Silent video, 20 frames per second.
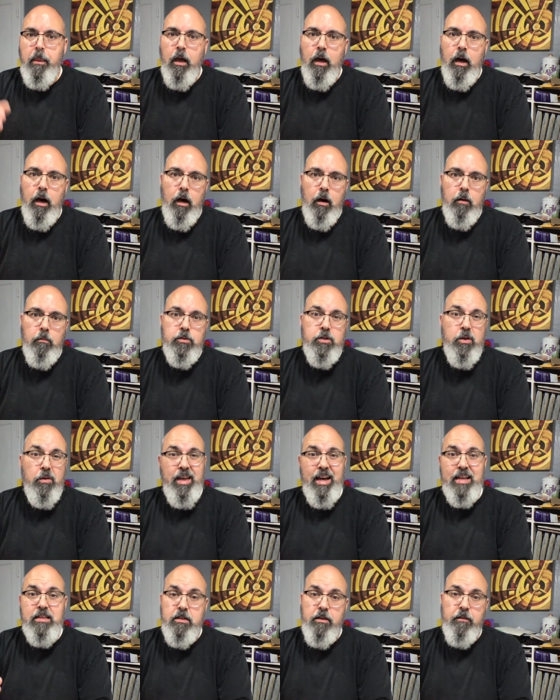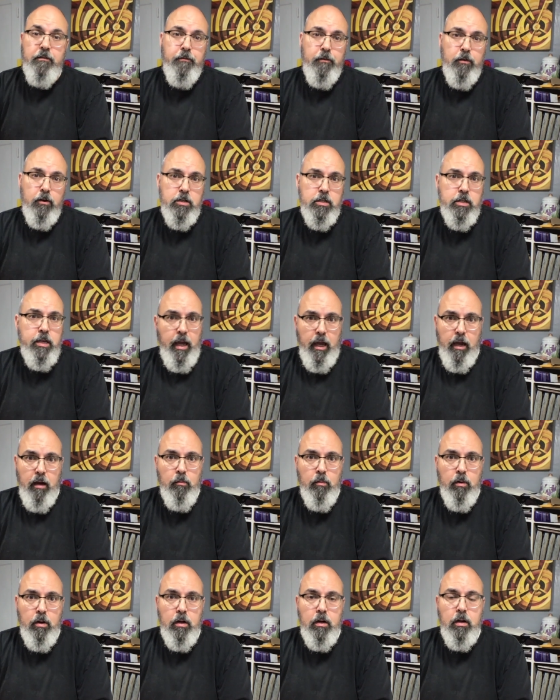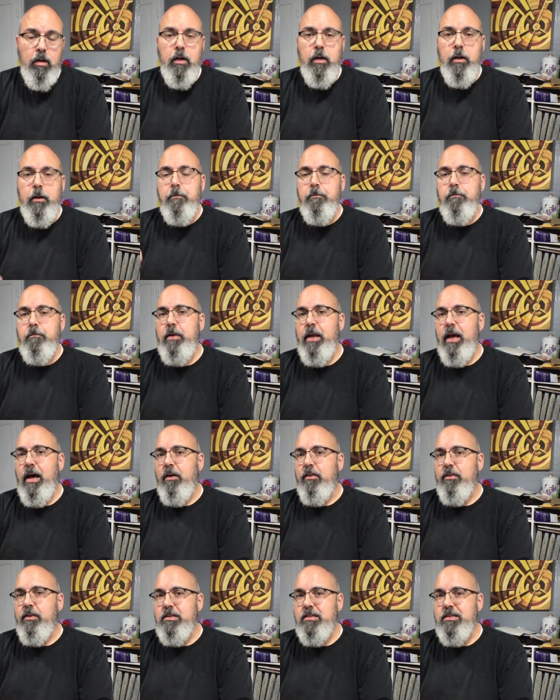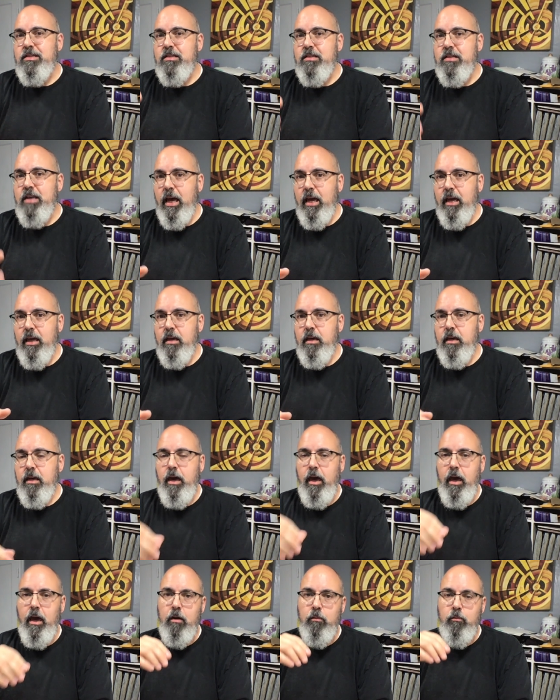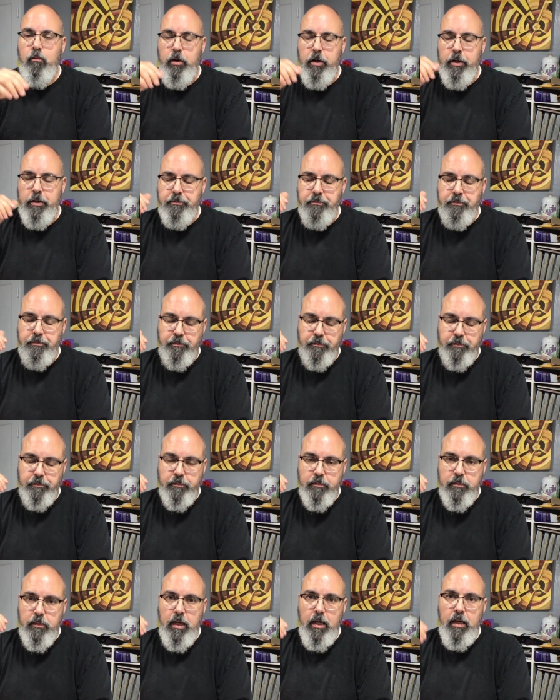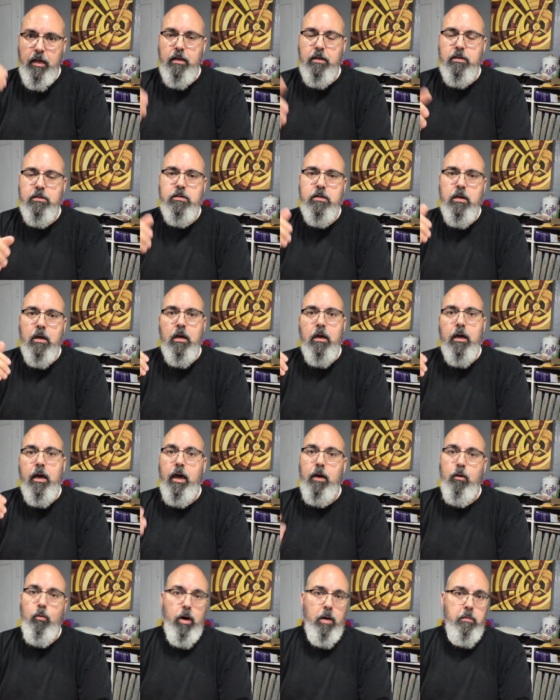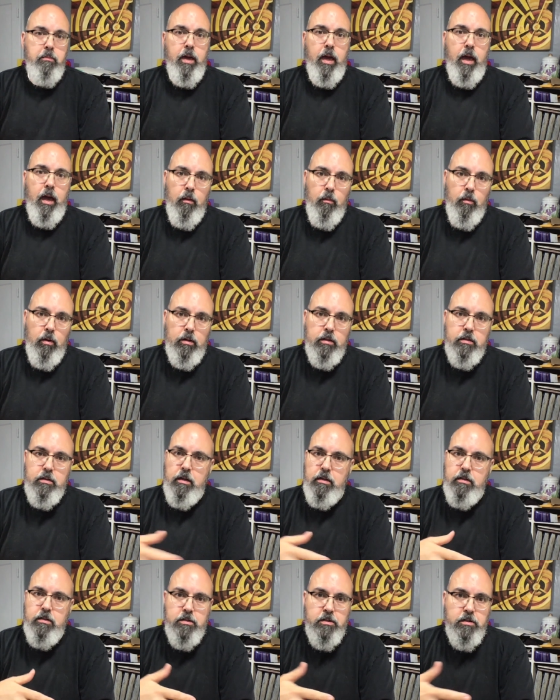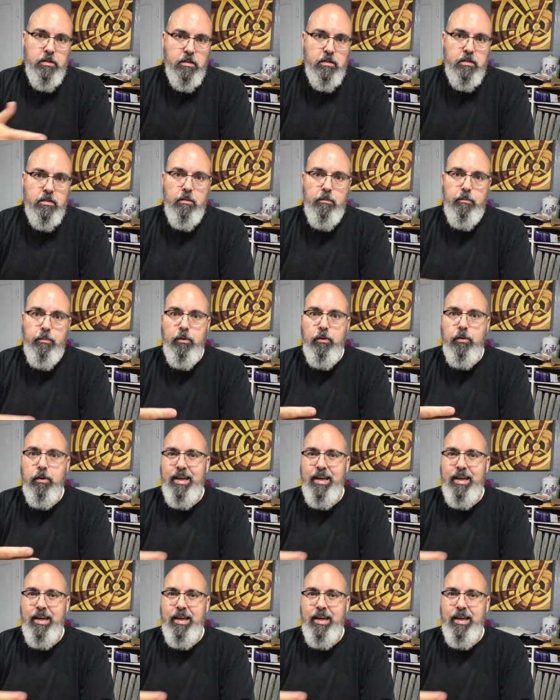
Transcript: um, so that's the first camera now the second camera is a web camera. It's just a simple,